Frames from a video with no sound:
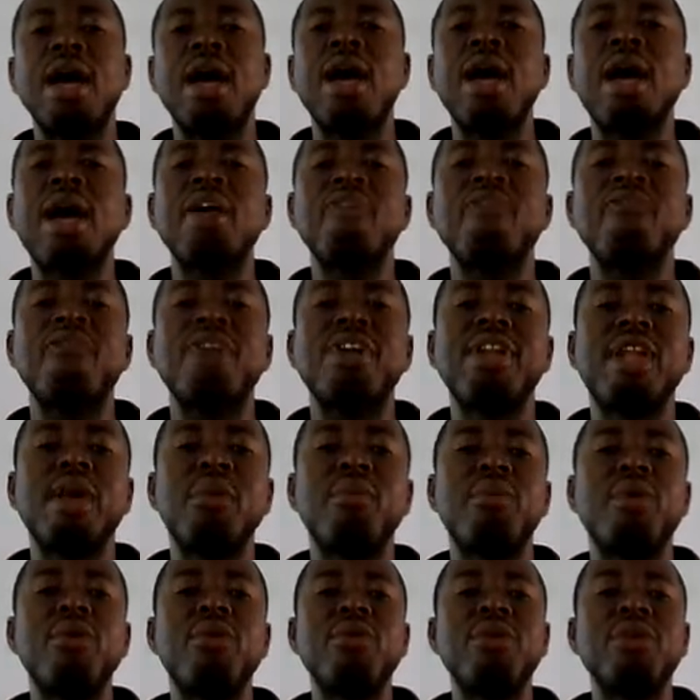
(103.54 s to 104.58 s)

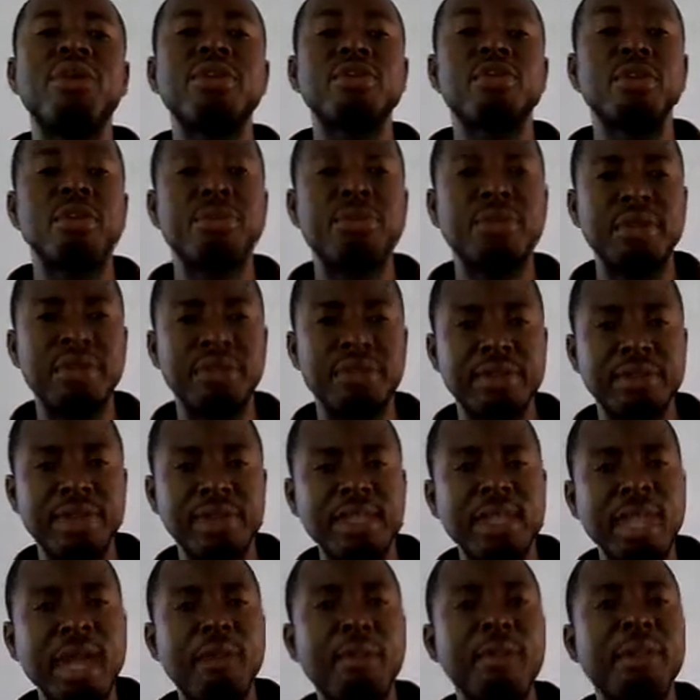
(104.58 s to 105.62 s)
Available resources. In
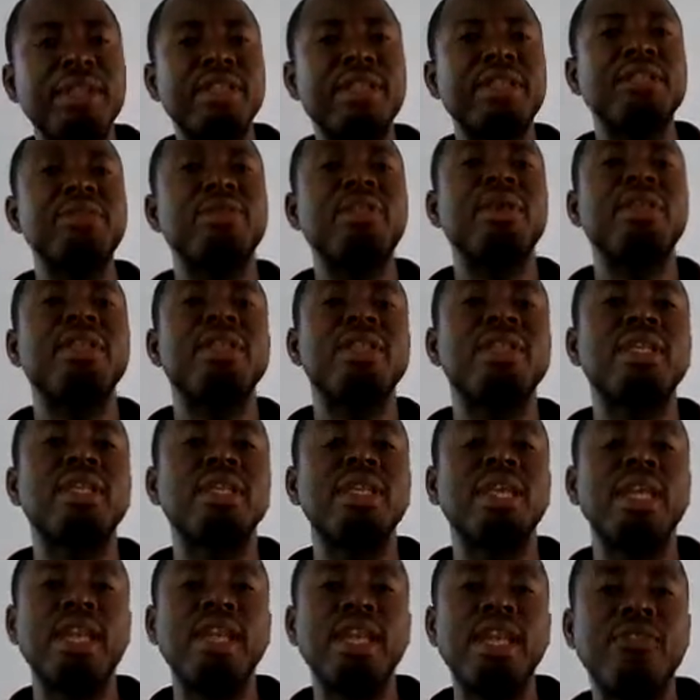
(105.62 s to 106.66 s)
our management
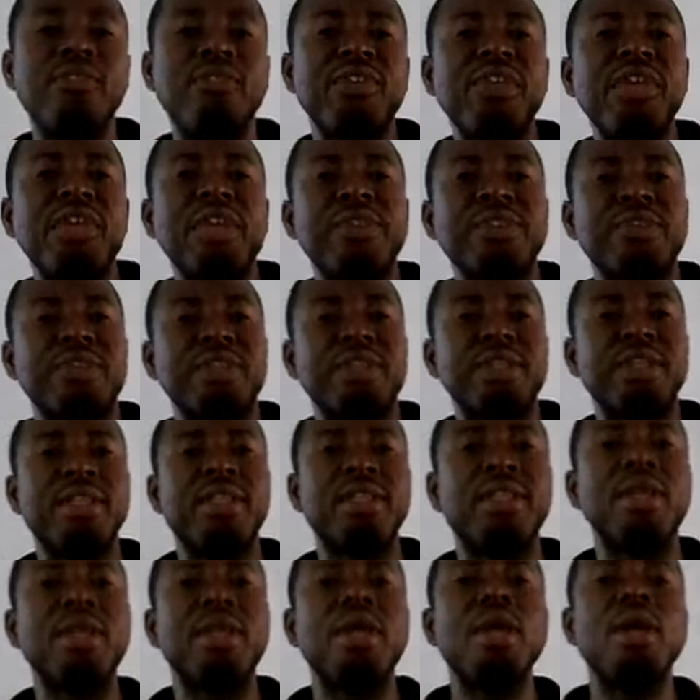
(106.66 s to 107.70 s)
in living lesson,
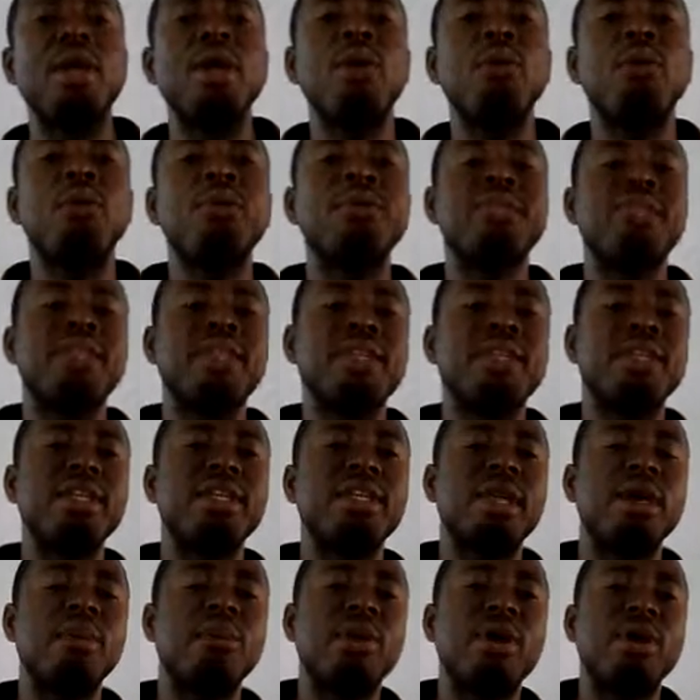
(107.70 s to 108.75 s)
we studied
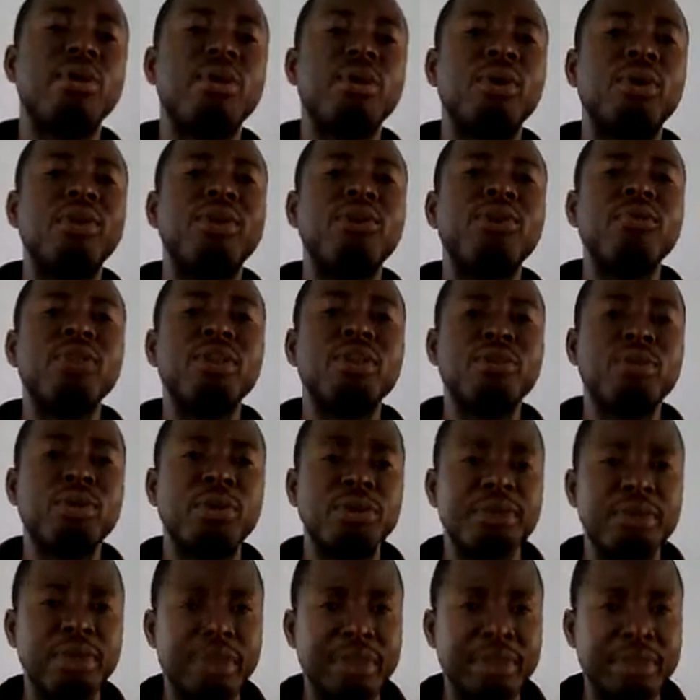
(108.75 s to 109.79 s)
about what?
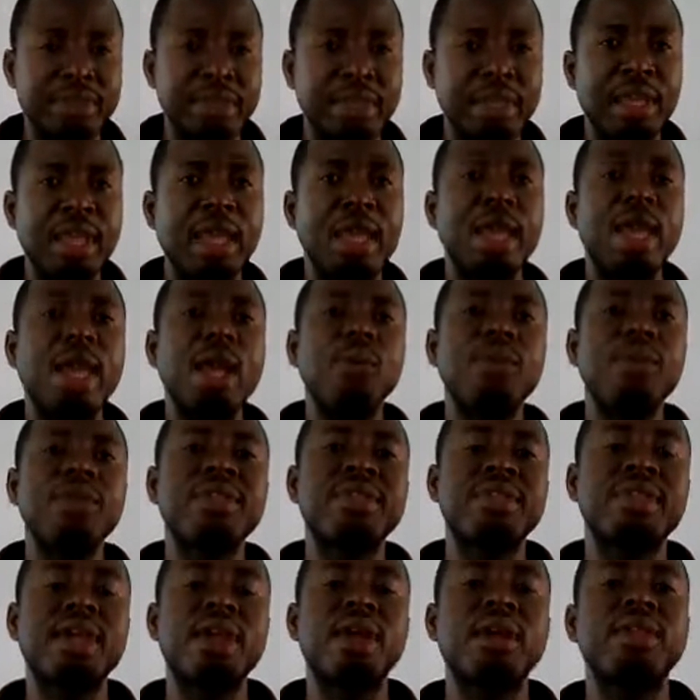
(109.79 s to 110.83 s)
Resources. And we
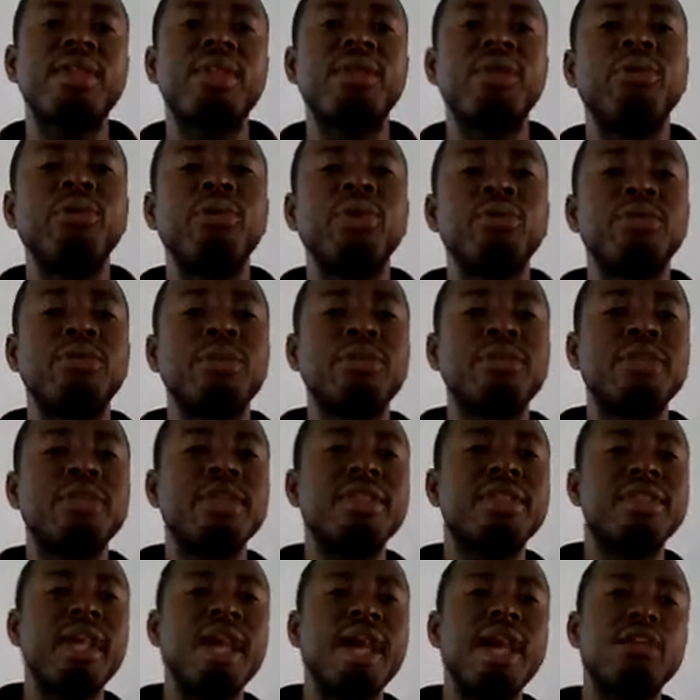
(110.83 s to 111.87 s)
said
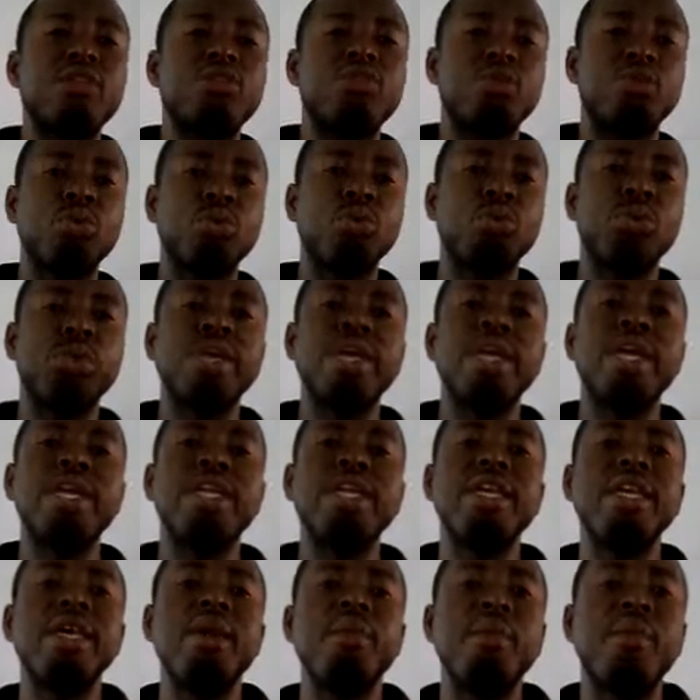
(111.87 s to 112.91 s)
resources are two,
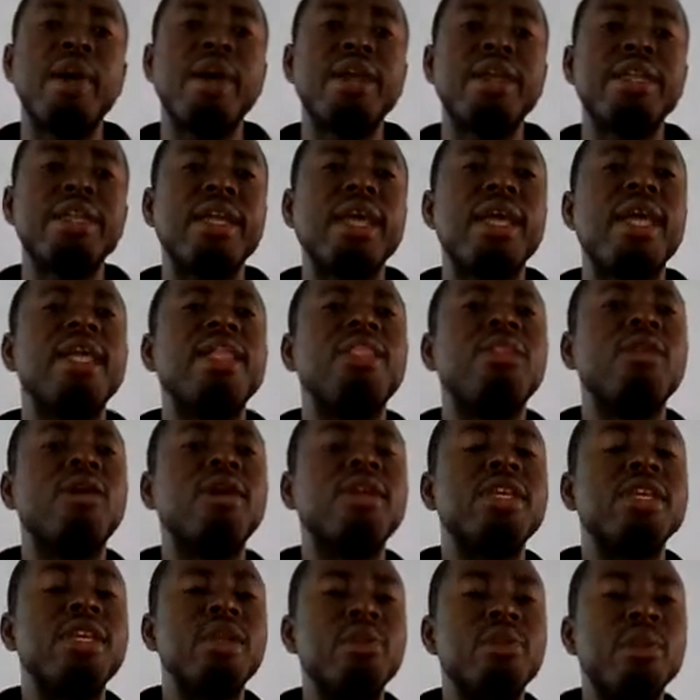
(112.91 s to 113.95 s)
human and
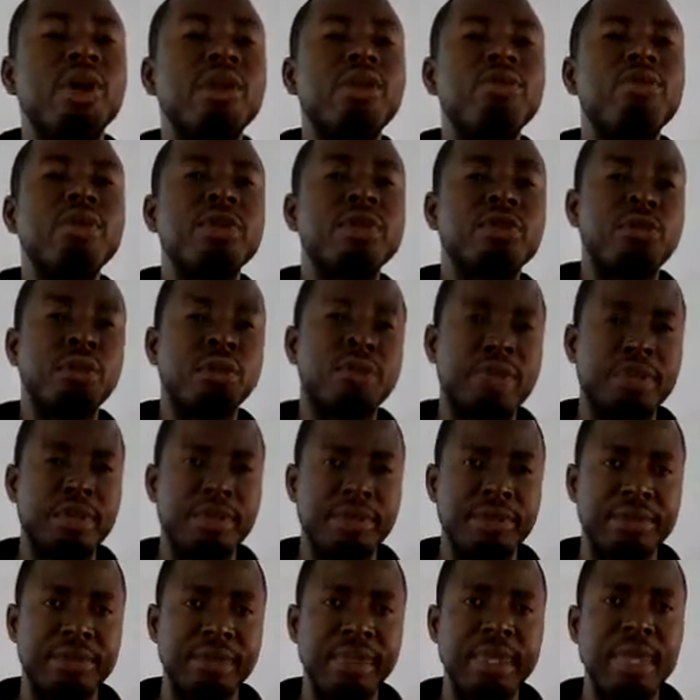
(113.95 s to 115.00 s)
non-human
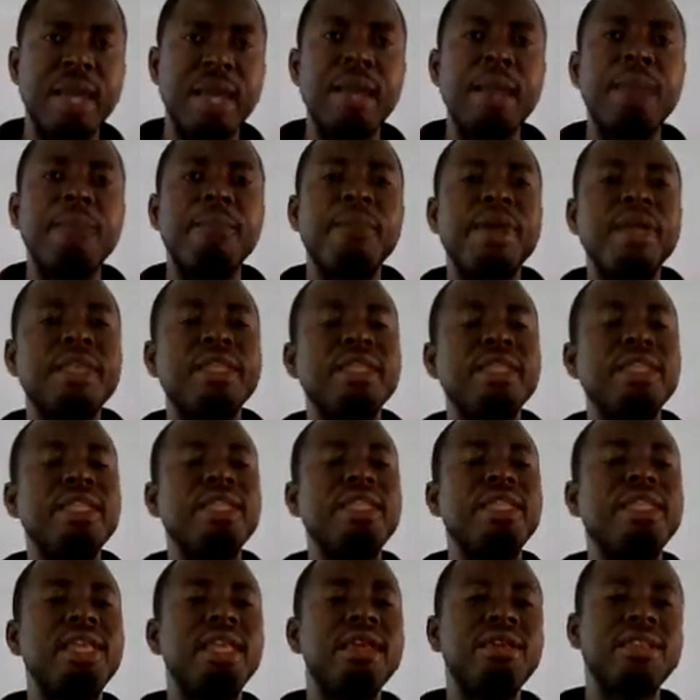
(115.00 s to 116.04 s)
resources. But in
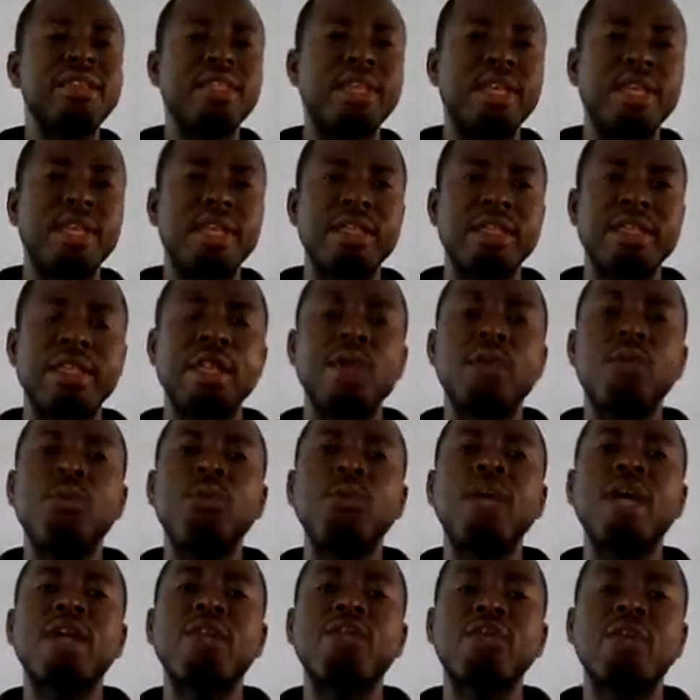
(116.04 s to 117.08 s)
this case, we
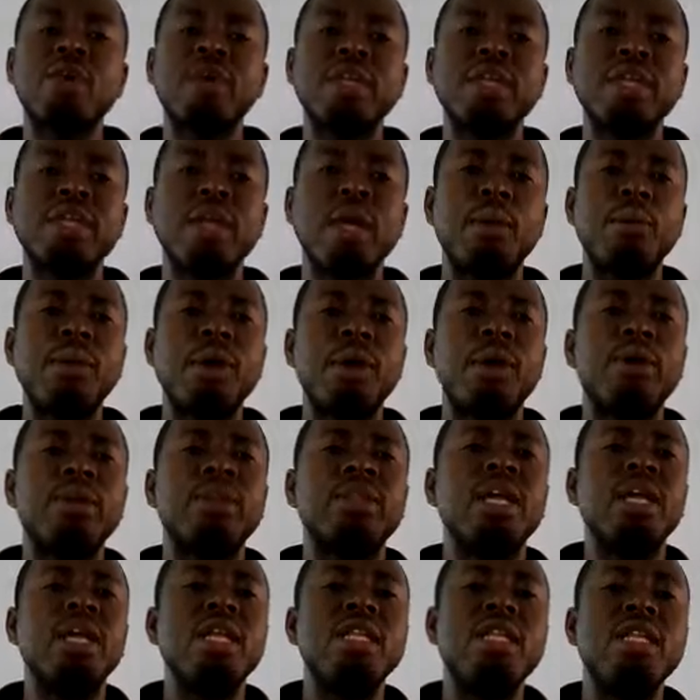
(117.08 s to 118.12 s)
are talking about
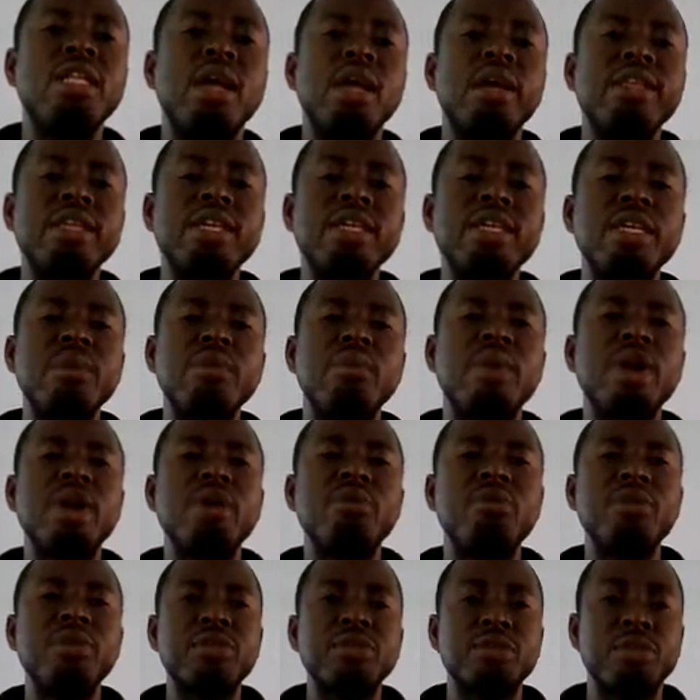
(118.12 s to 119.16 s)
non-human
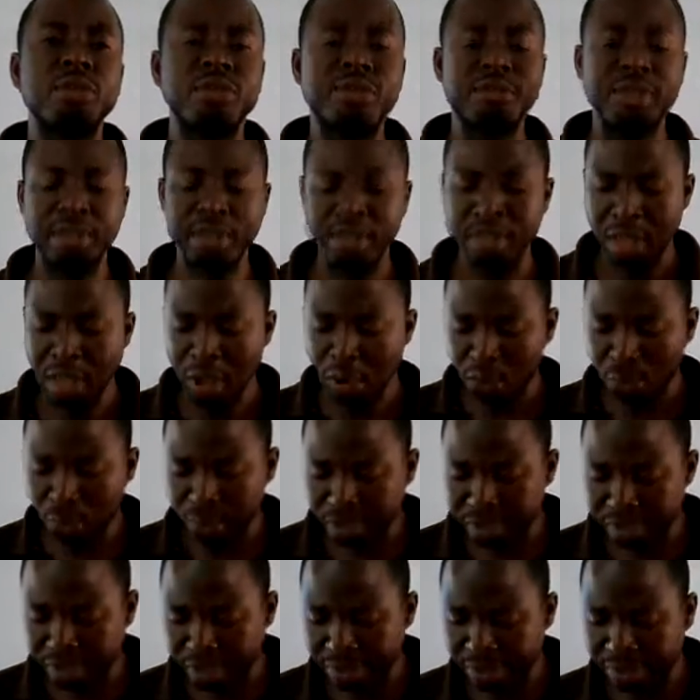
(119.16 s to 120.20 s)
resources,
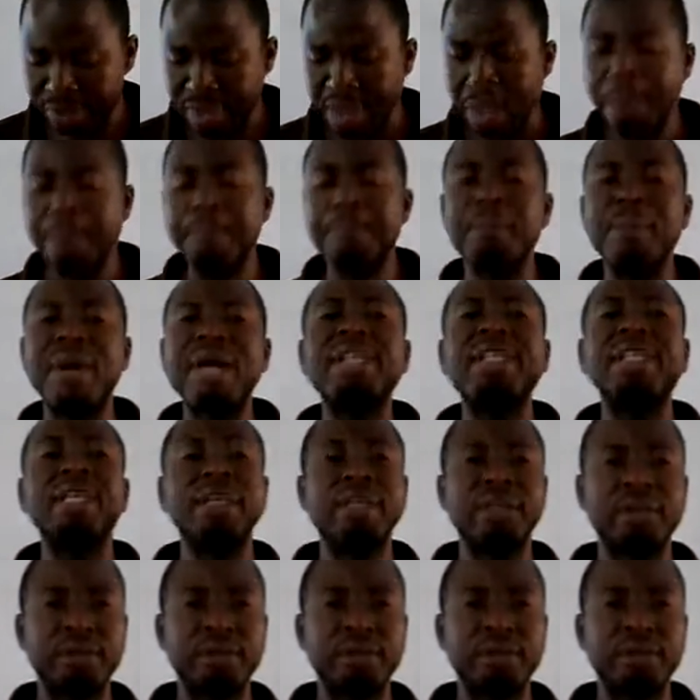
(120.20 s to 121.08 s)
which is money.